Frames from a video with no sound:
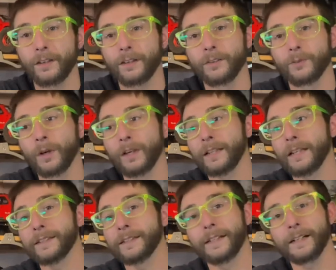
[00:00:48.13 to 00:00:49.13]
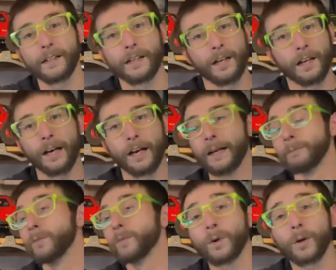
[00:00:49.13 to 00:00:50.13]
all and well out there.
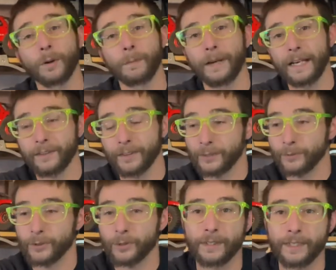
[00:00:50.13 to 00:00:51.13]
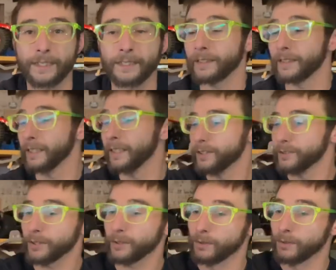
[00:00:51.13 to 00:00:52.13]
Welcome back. Thanks for tuning in.
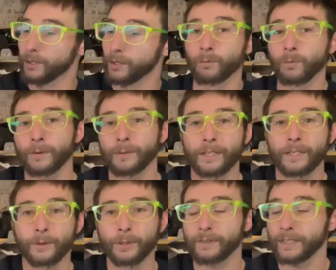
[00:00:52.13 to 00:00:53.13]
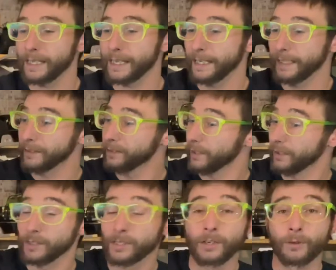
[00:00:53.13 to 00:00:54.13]
So, what are we going over today?
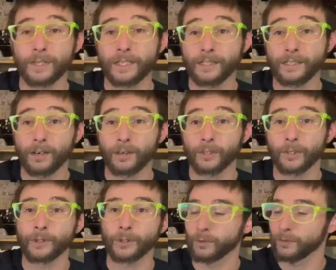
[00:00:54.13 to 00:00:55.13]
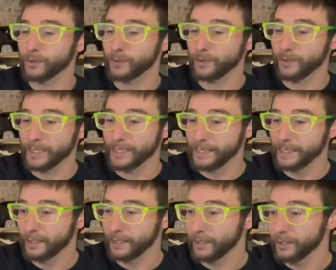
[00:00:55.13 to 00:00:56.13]
We are going over the
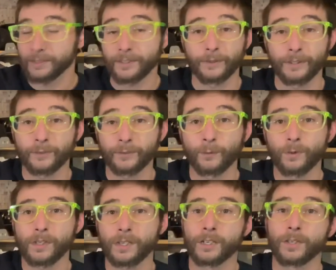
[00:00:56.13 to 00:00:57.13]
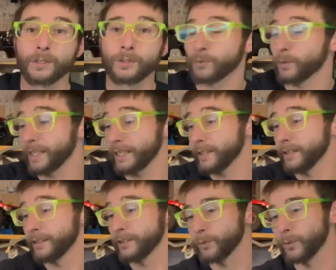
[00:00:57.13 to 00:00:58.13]
TRX-4
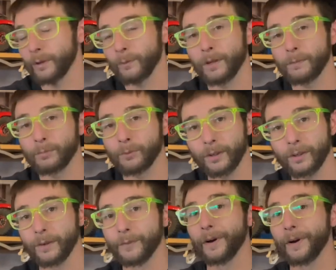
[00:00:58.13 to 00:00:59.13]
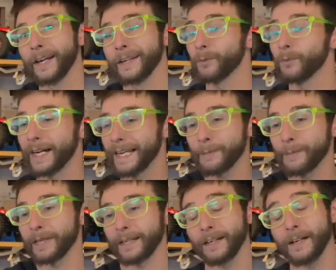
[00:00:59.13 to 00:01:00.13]
2021 Bronco and why did I
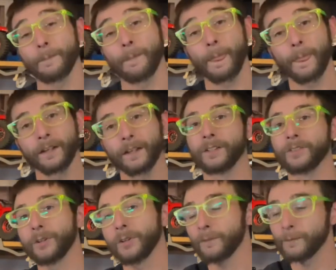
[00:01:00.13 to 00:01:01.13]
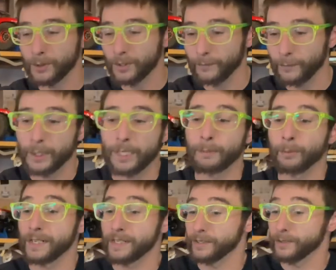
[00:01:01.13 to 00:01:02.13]
pick it up. So, first off, for a couple
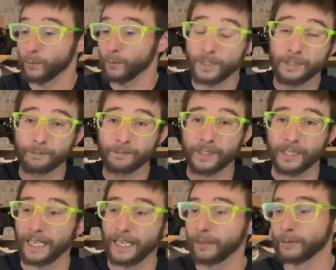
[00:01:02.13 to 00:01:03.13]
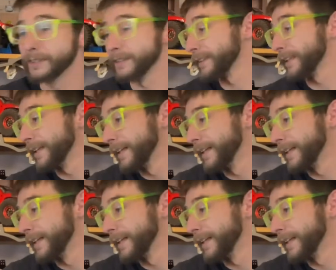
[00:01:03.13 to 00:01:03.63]
reasons. One, I was